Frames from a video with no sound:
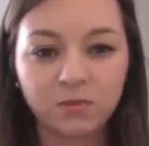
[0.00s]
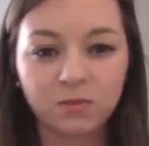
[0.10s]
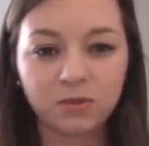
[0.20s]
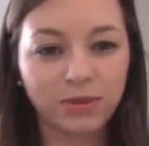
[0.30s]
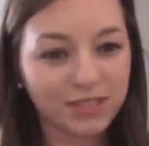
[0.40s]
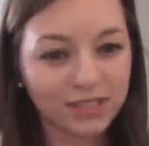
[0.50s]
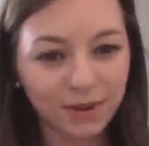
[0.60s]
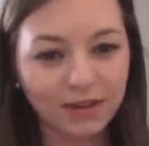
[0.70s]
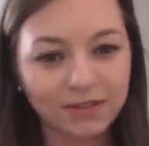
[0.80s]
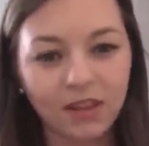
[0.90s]

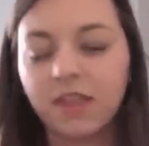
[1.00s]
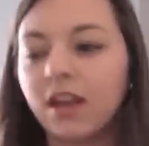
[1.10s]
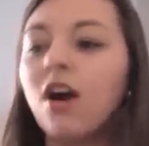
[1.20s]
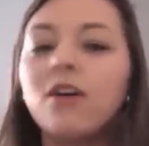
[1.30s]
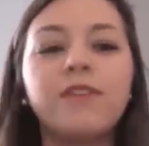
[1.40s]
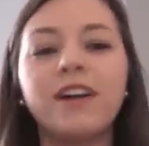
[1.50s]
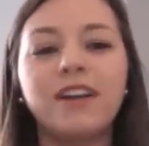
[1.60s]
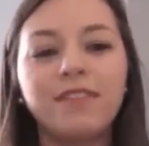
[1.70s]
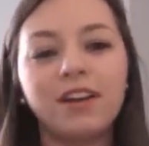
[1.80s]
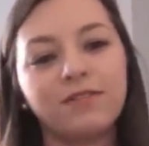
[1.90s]
£20, I think.
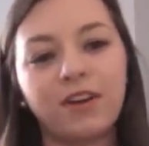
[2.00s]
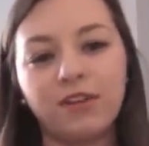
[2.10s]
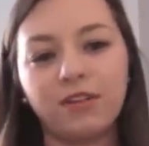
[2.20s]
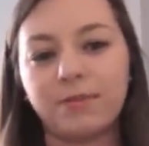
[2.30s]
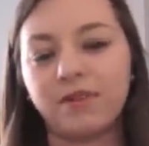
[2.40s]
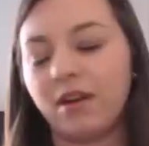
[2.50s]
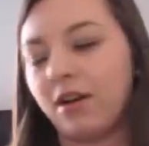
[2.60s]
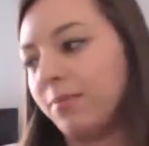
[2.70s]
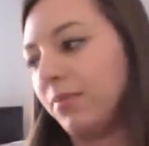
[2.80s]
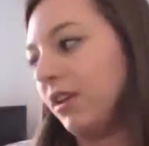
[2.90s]
If I can find it on the website,
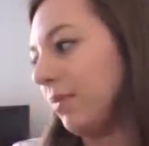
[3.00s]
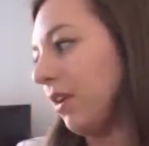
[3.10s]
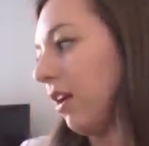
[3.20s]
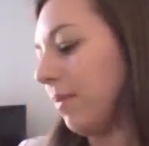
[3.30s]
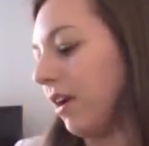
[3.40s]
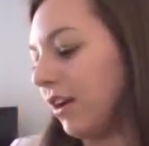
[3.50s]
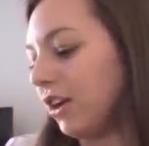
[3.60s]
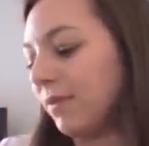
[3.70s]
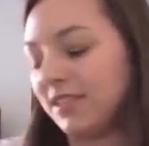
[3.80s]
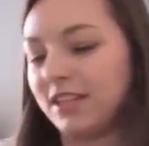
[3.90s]
I'll put it below. But I
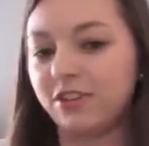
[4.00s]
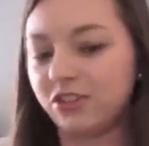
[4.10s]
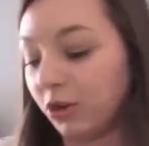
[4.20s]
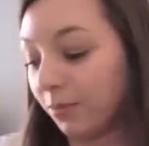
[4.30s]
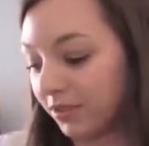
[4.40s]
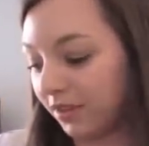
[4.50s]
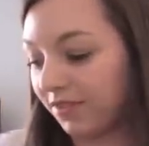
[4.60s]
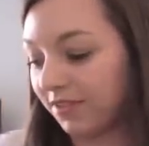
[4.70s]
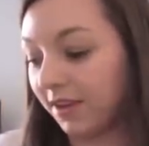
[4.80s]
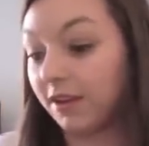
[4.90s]
know it's still in shops, so I've
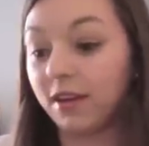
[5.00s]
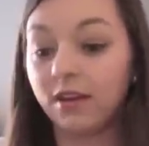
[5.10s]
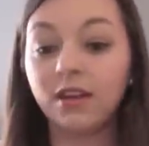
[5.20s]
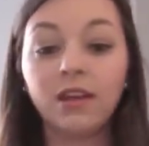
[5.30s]
seen it.